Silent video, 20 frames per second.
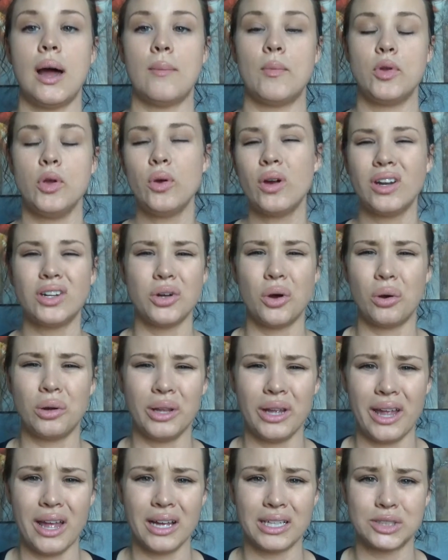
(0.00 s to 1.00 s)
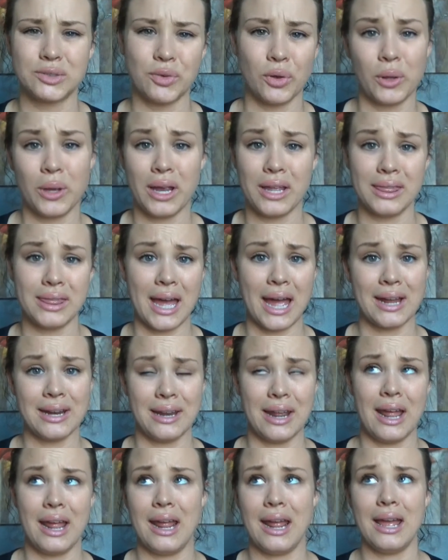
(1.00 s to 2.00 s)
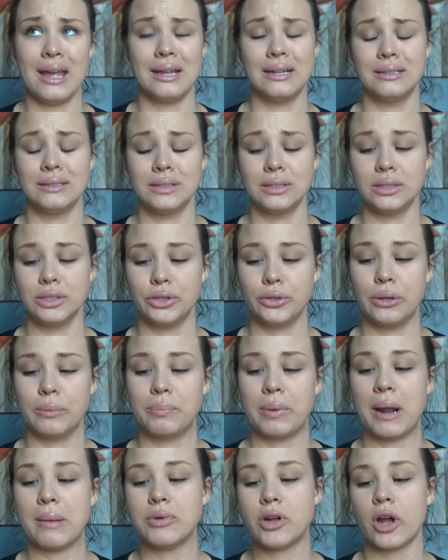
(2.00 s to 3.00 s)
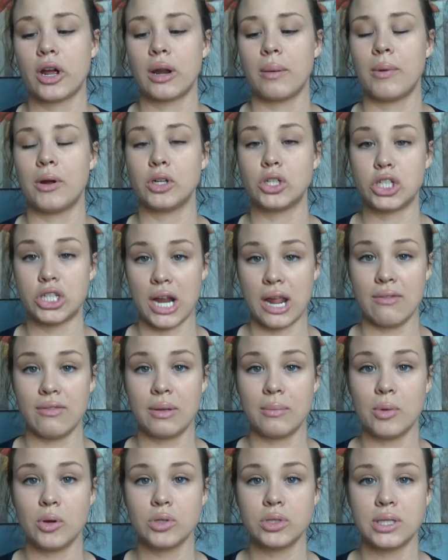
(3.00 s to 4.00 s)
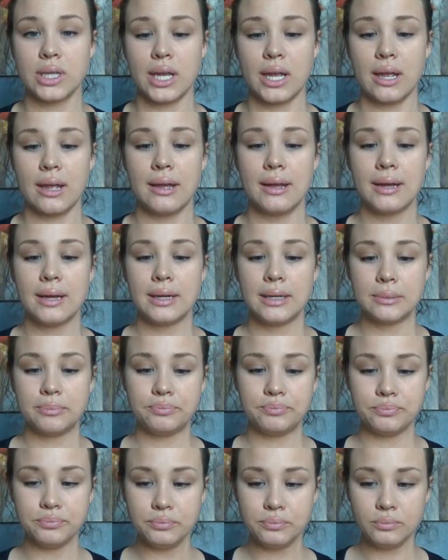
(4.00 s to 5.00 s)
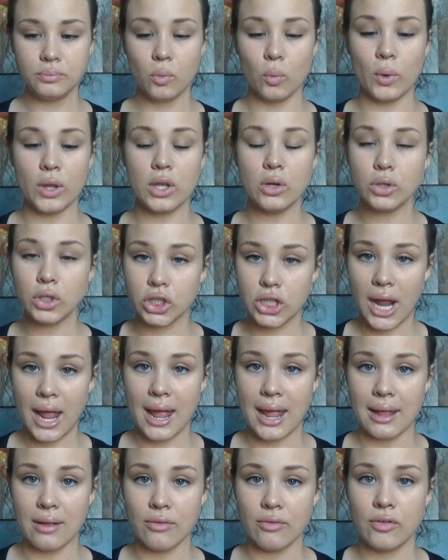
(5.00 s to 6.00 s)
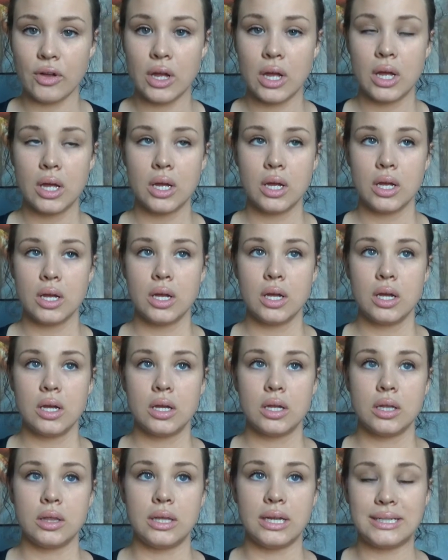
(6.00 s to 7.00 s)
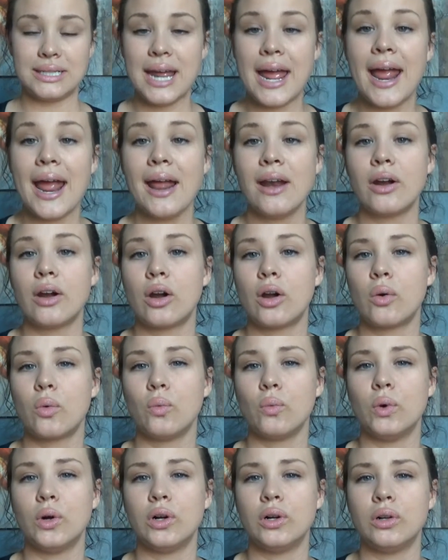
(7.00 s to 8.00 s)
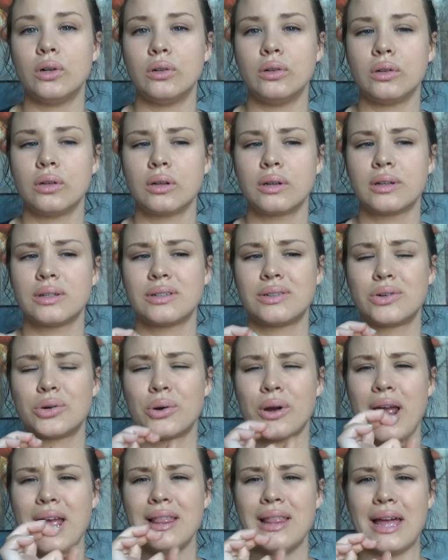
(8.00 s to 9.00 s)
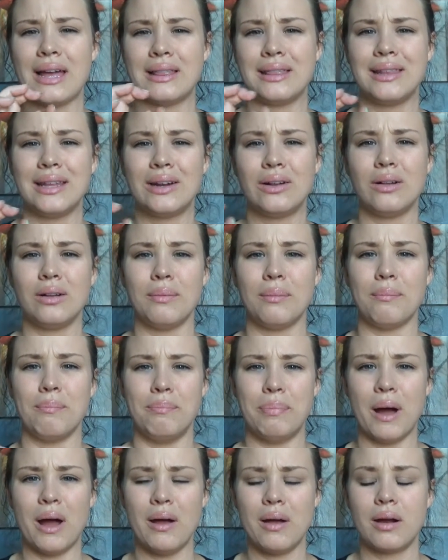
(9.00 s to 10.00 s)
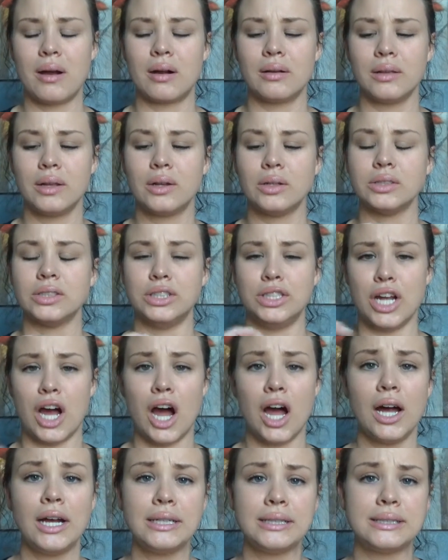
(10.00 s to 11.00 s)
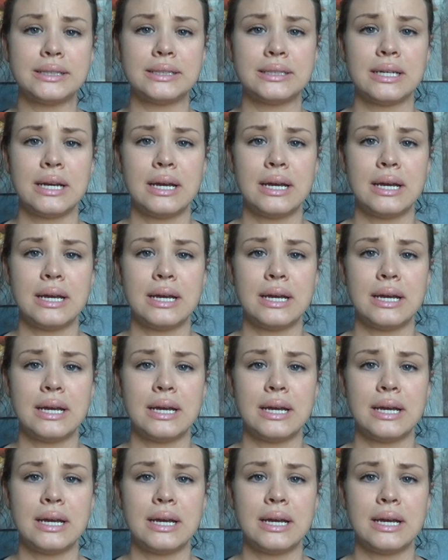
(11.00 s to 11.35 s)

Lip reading: could totally exfoliate that day and do it, but I'm talking about shaving mostly. When you shave, the tanner will create like little dots,